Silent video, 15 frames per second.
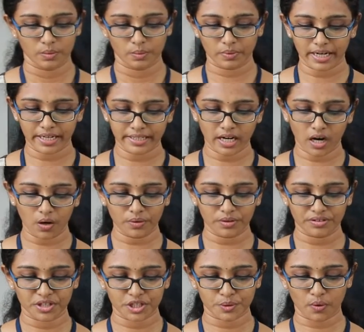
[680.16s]
Write down
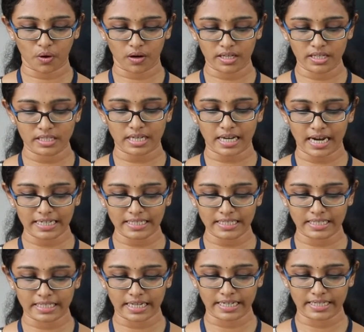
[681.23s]
the smallest and the
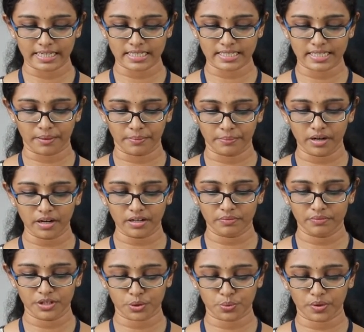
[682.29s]
greatest number
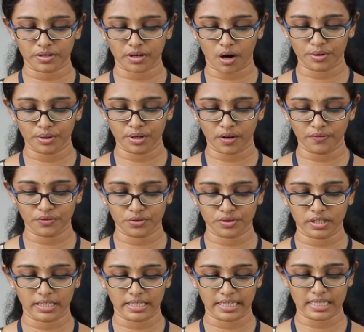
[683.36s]
which when rounded off to
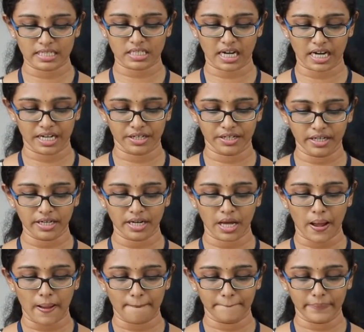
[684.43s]
the nearest 100
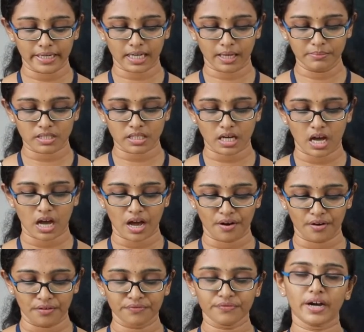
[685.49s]
becomes
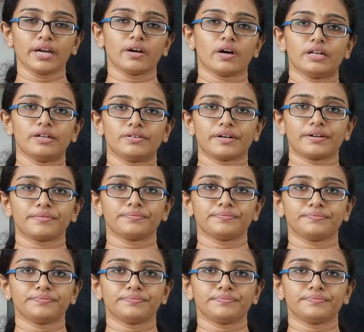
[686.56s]
500.